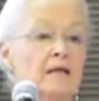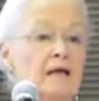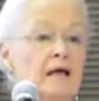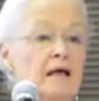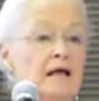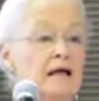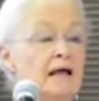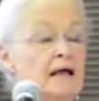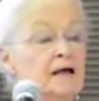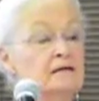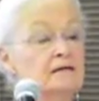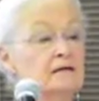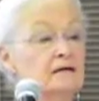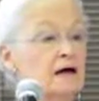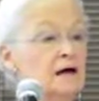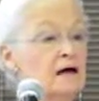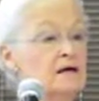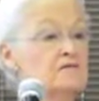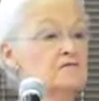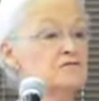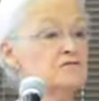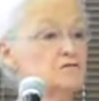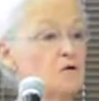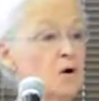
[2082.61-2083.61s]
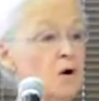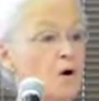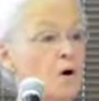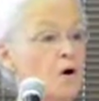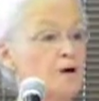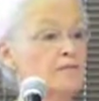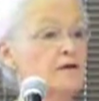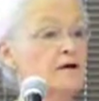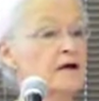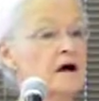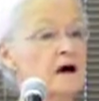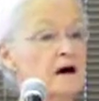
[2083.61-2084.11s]
and I
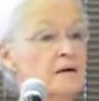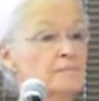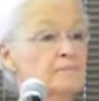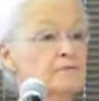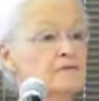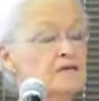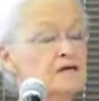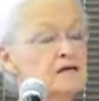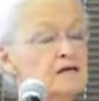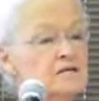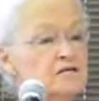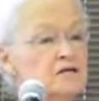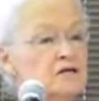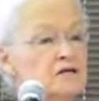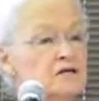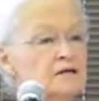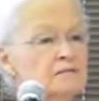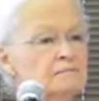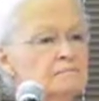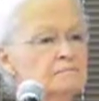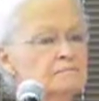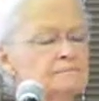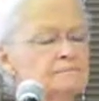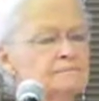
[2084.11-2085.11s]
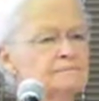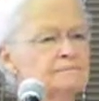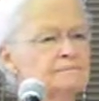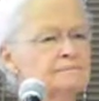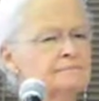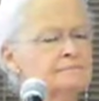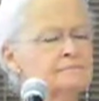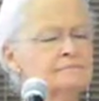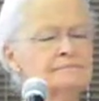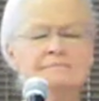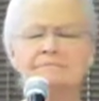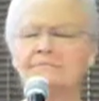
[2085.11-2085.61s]
saw the competition,
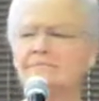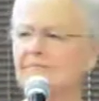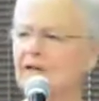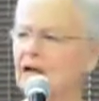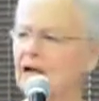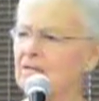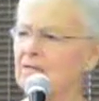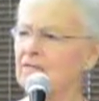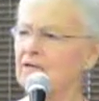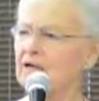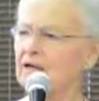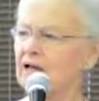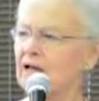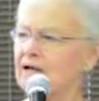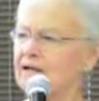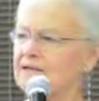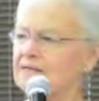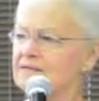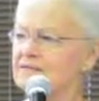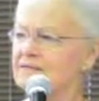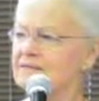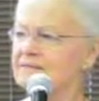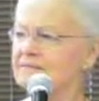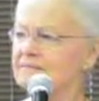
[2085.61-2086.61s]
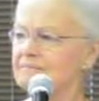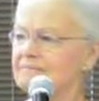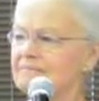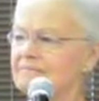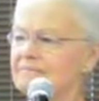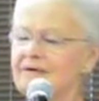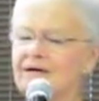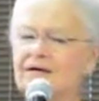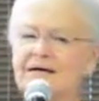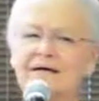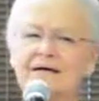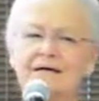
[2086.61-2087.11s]
I realized,
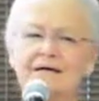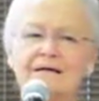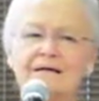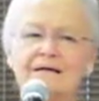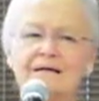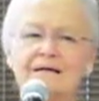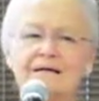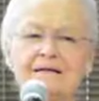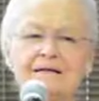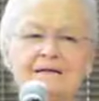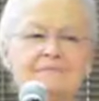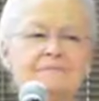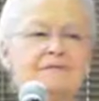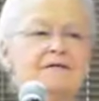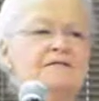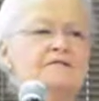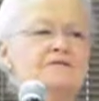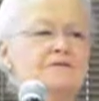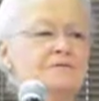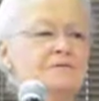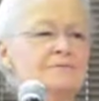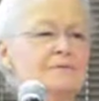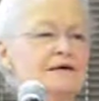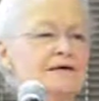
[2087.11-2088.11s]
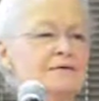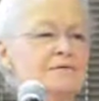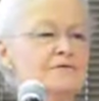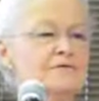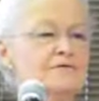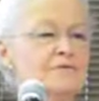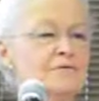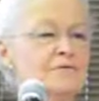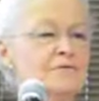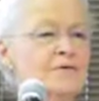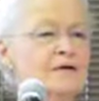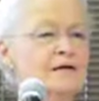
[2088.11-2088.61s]
well, I'm not sure what I was
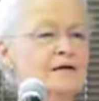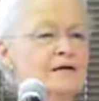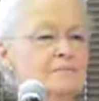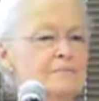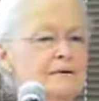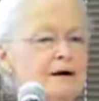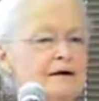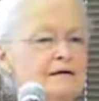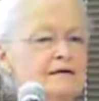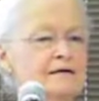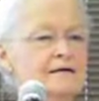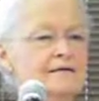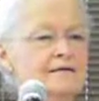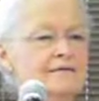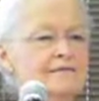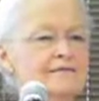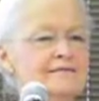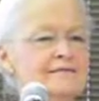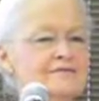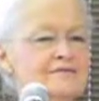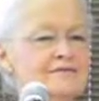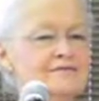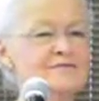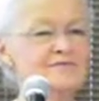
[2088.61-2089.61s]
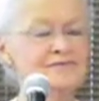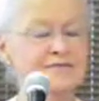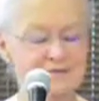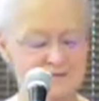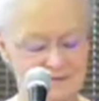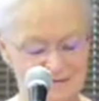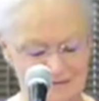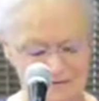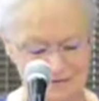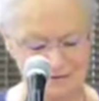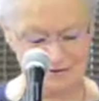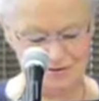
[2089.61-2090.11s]
so worried about here. This
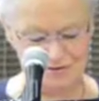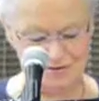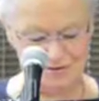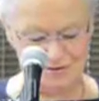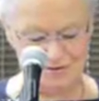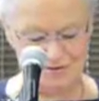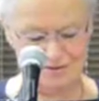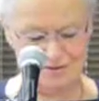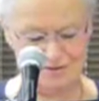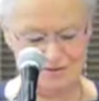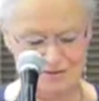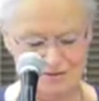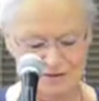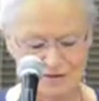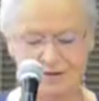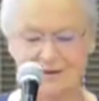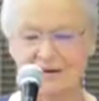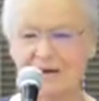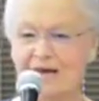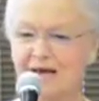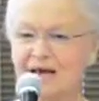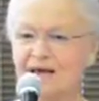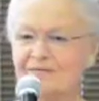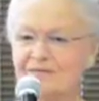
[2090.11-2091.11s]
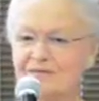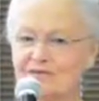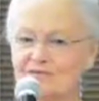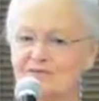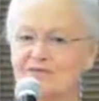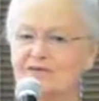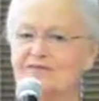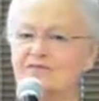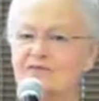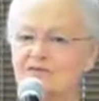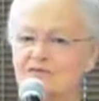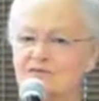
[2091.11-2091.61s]

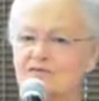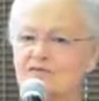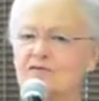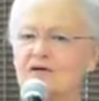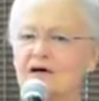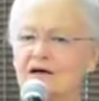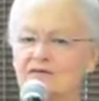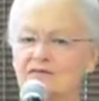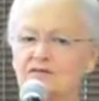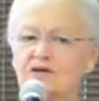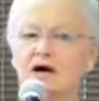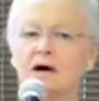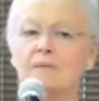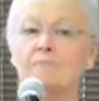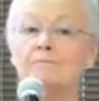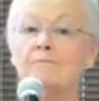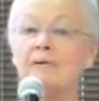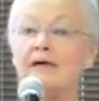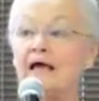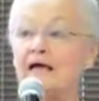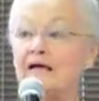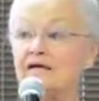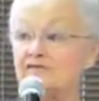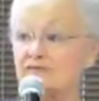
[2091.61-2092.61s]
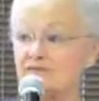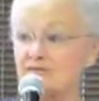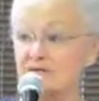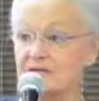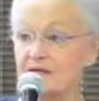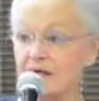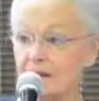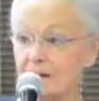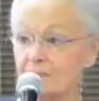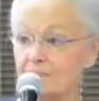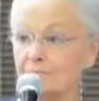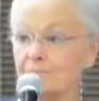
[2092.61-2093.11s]
isn't such a big
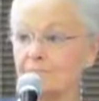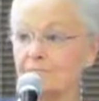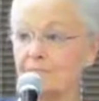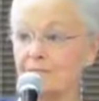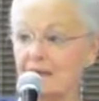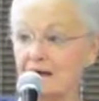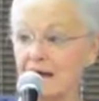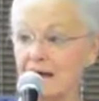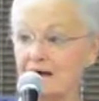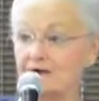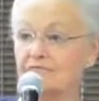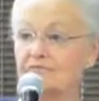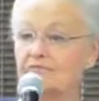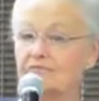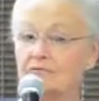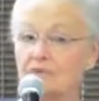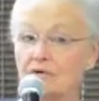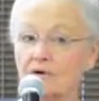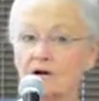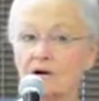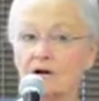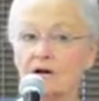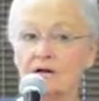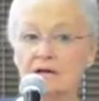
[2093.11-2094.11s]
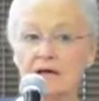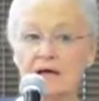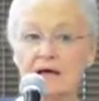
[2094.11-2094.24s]
step after all.